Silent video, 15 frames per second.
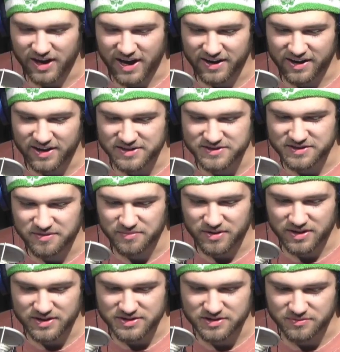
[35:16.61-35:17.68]
I got some
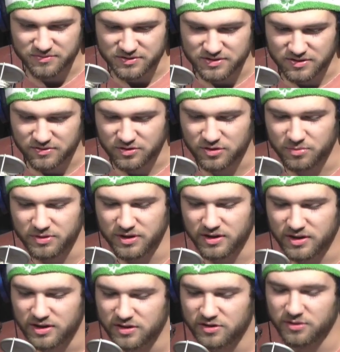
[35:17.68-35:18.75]
little bit of
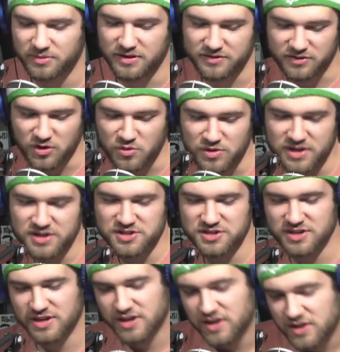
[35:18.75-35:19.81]
tunage
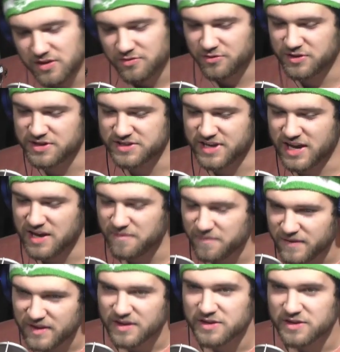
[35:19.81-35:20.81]
for this game.